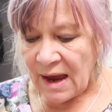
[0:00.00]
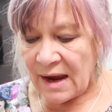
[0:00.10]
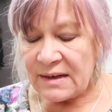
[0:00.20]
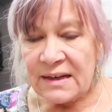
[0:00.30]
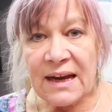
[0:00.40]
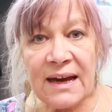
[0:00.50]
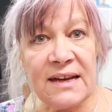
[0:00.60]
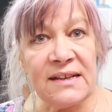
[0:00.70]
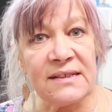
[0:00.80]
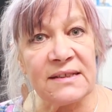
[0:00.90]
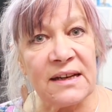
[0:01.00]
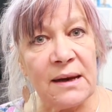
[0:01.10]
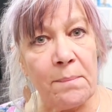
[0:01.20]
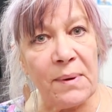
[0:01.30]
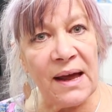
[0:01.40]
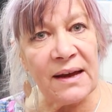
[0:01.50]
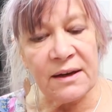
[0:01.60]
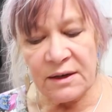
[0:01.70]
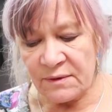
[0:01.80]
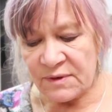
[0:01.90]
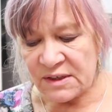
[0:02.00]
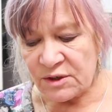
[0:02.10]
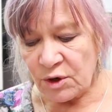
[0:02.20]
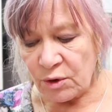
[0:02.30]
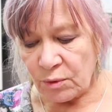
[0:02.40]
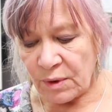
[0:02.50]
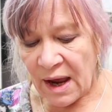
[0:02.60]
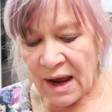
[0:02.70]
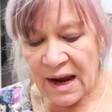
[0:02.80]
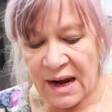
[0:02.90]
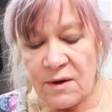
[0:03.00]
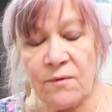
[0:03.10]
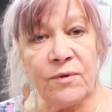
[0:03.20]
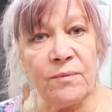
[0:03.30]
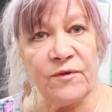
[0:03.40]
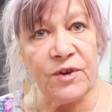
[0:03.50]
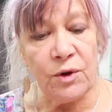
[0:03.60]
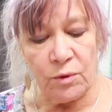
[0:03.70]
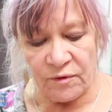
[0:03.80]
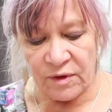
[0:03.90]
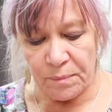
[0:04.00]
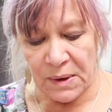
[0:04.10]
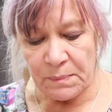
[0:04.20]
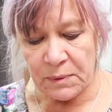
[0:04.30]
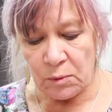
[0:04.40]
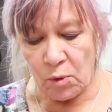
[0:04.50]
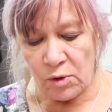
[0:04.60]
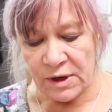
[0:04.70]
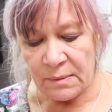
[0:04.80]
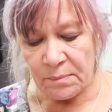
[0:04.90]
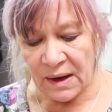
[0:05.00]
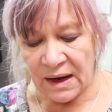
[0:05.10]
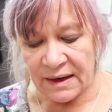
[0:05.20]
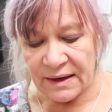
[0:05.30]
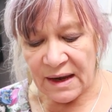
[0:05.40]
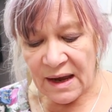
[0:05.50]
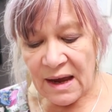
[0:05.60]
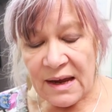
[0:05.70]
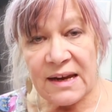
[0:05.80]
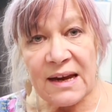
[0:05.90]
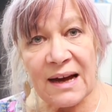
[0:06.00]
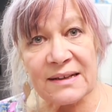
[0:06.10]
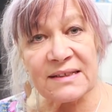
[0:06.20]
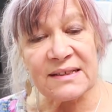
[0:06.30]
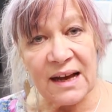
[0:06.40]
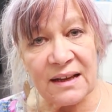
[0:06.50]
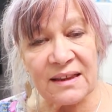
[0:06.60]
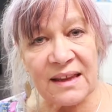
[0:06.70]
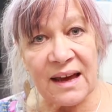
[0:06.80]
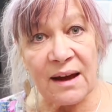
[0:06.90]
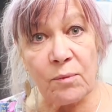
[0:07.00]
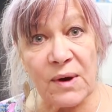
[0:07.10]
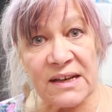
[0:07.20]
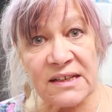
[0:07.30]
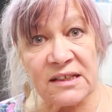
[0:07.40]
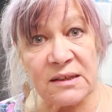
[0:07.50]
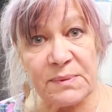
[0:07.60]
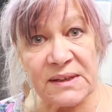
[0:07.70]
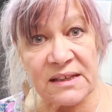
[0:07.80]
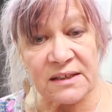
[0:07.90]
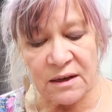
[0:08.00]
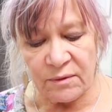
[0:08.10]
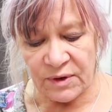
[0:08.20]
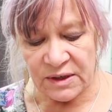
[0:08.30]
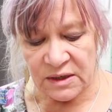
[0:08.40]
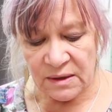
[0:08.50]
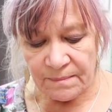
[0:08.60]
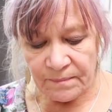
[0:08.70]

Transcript: Encased in a blanket of snow, hidden from view of the people walking by, he had sat there waiting to be discovered.